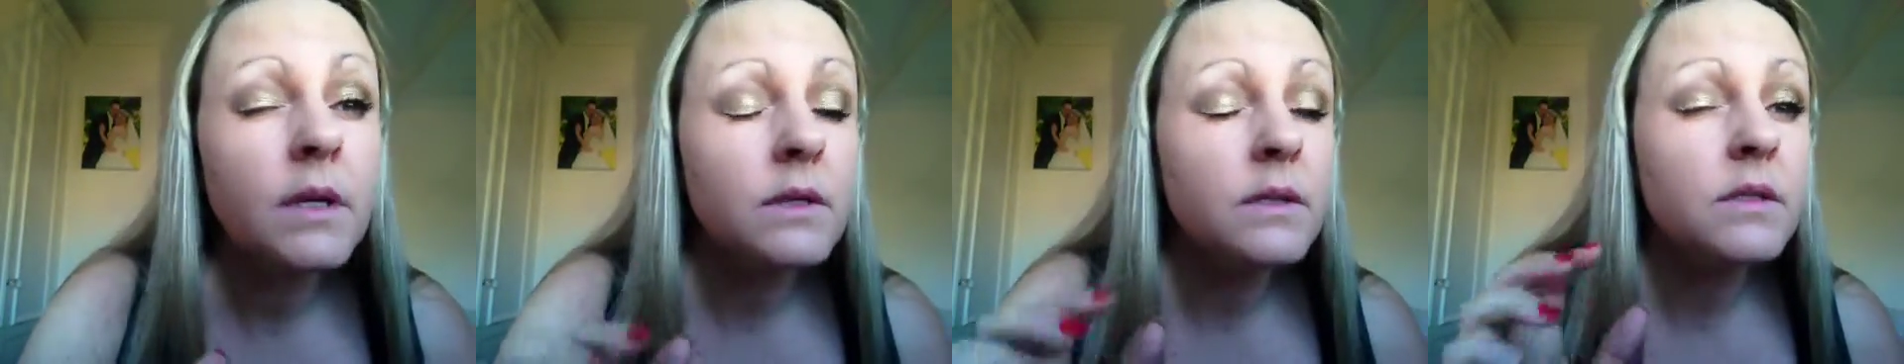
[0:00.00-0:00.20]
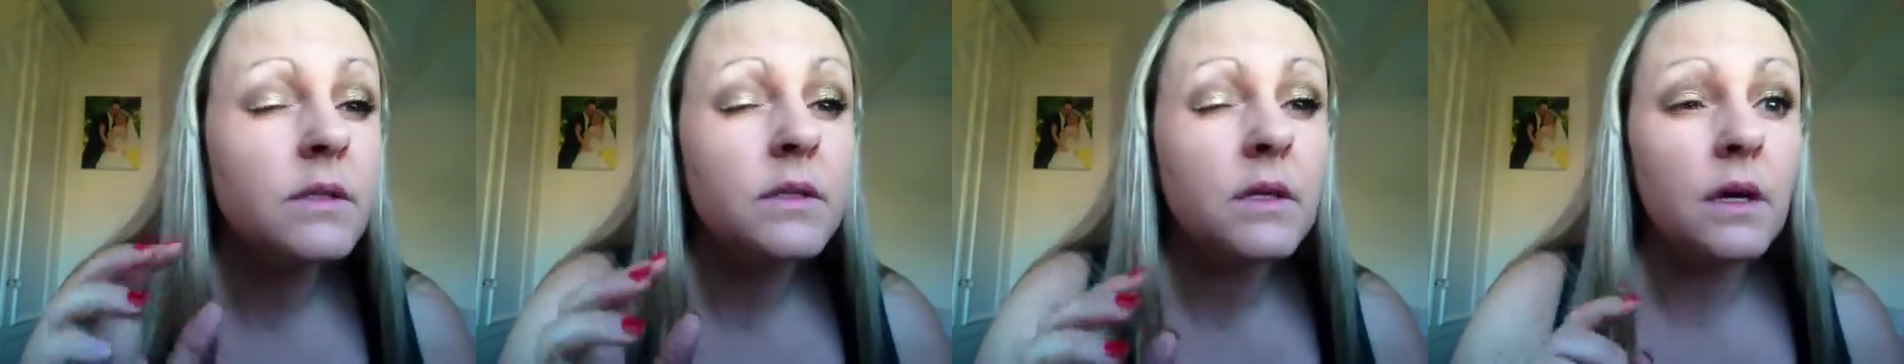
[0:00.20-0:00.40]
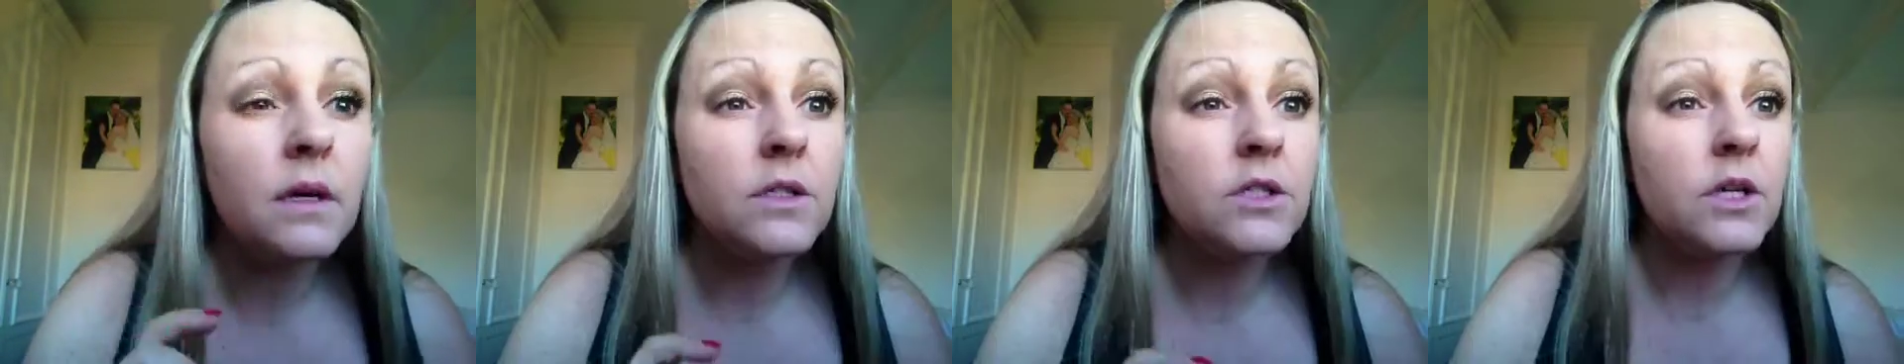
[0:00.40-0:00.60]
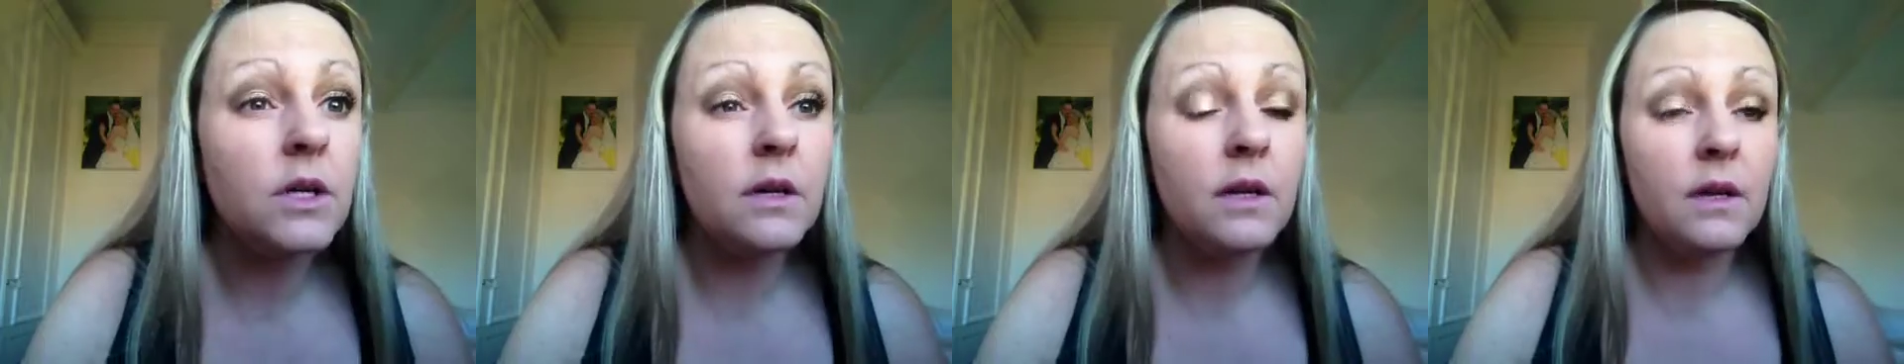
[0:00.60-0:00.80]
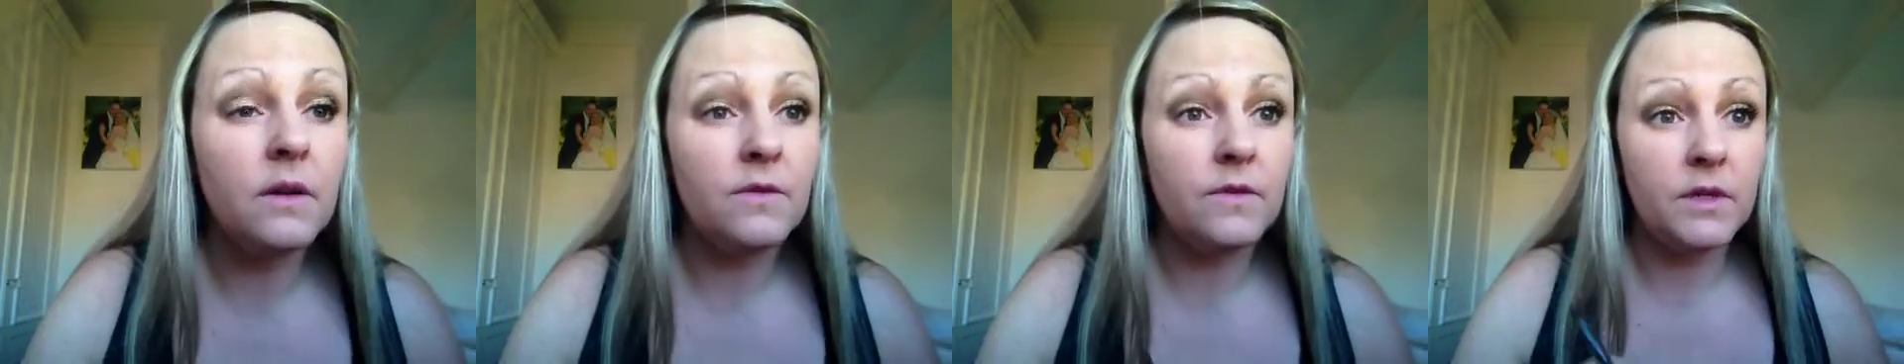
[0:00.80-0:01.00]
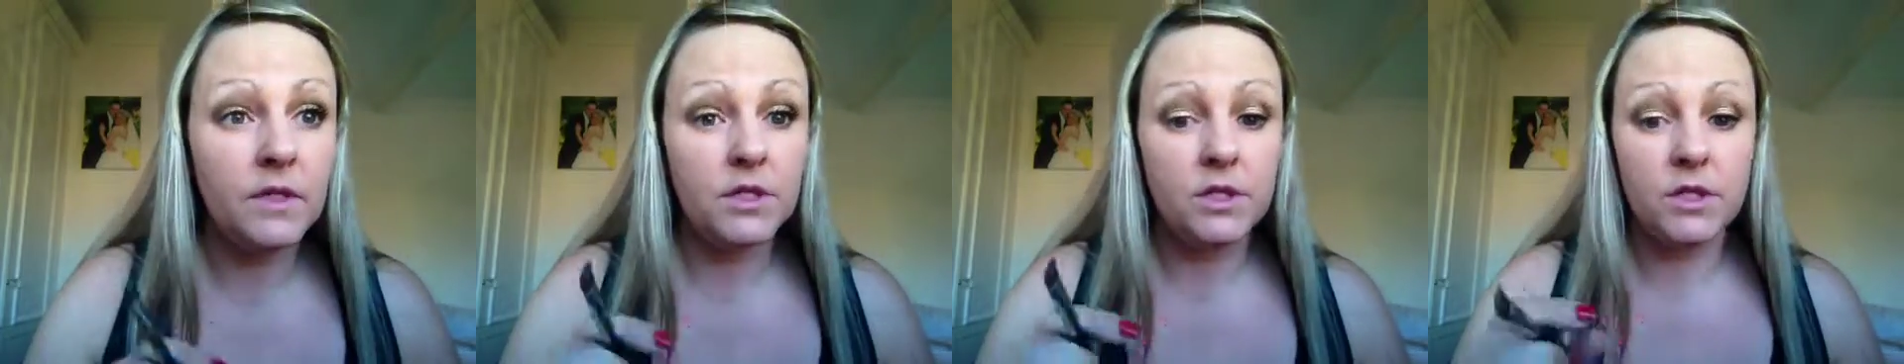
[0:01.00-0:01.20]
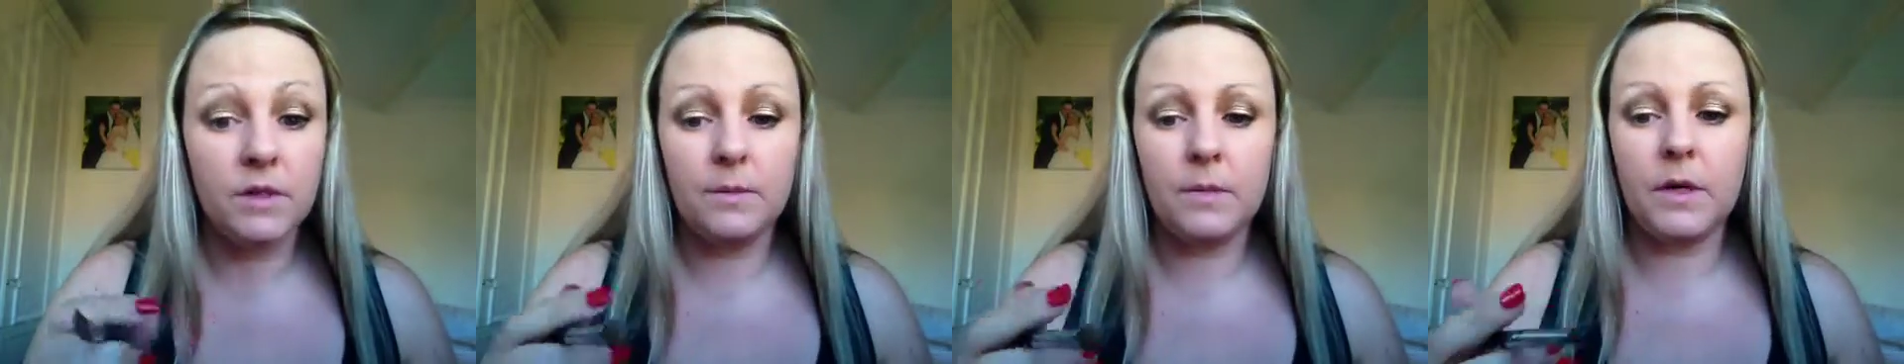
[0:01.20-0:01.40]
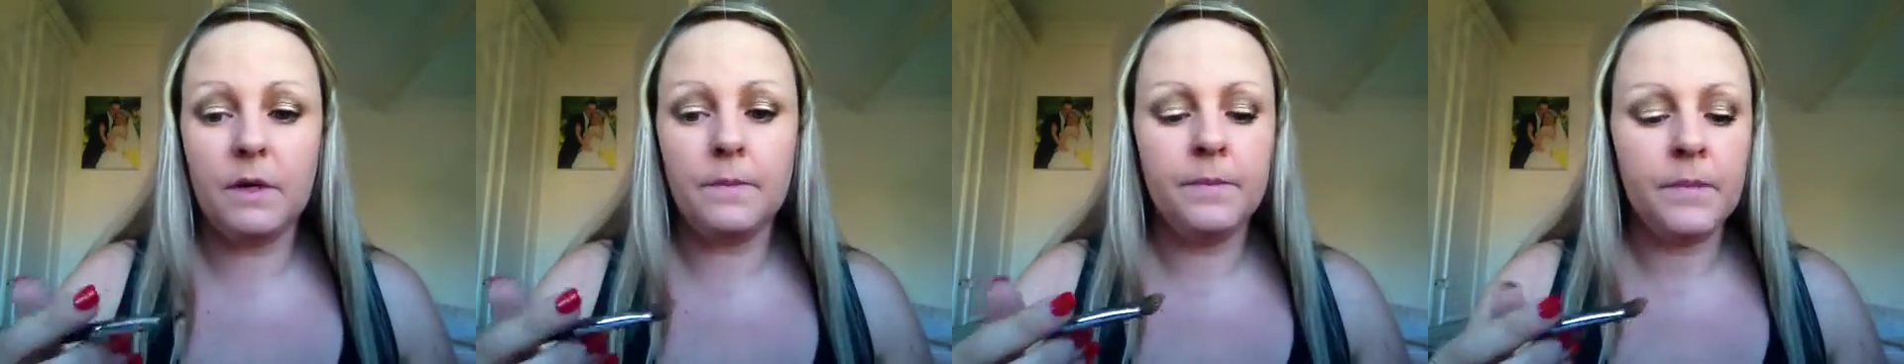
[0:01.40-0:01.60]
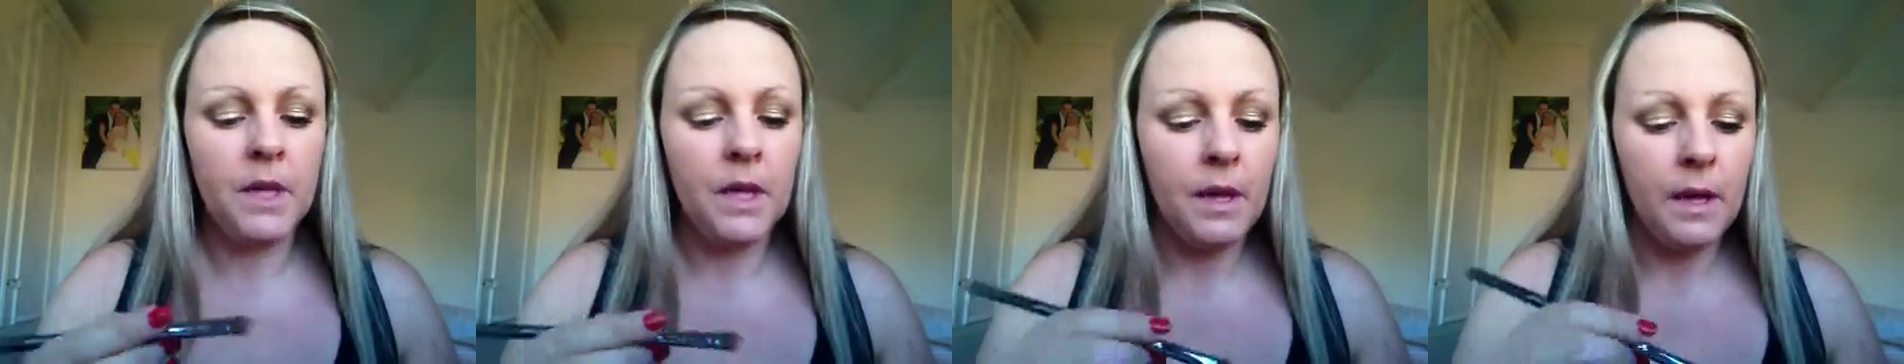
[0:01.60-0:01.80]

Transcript: Such a lovely shimmer.